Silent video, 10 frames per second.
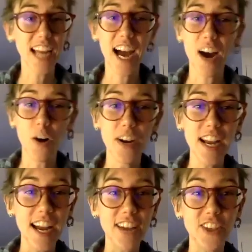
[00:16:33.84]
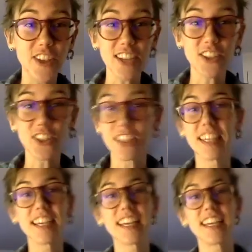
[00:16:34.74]
how education
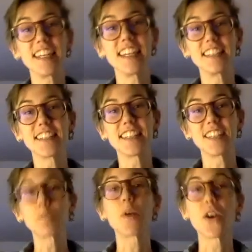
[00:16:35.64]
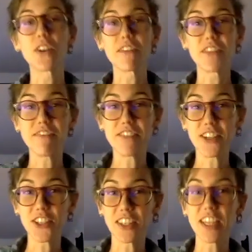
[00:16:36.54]
is is part of that vision.